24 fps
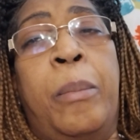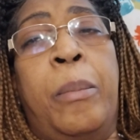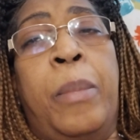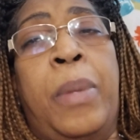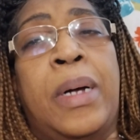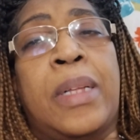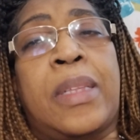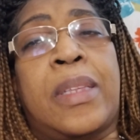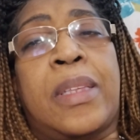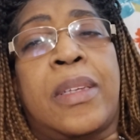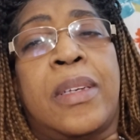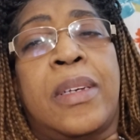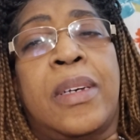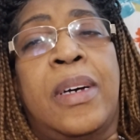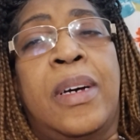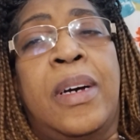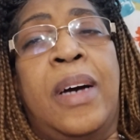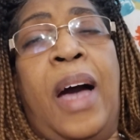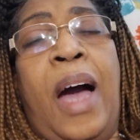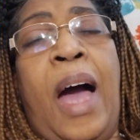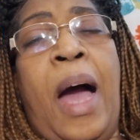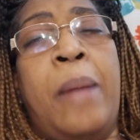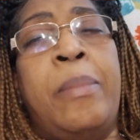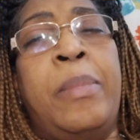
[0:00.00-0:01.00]
but
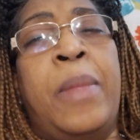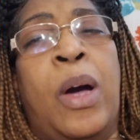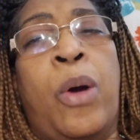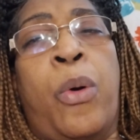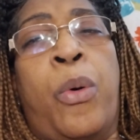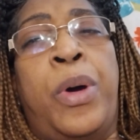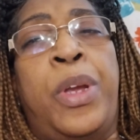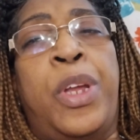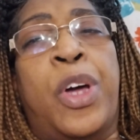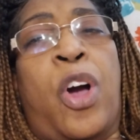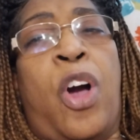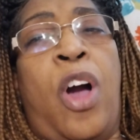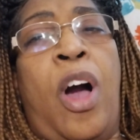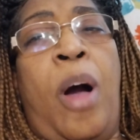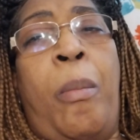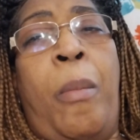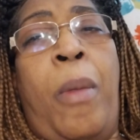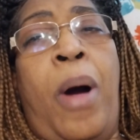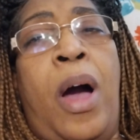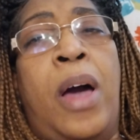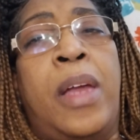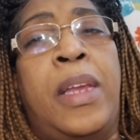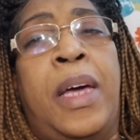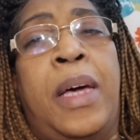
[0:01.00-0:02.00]
I'm not going to
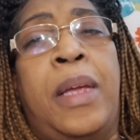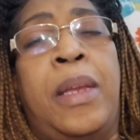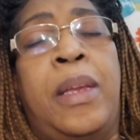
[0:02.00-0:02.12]
come on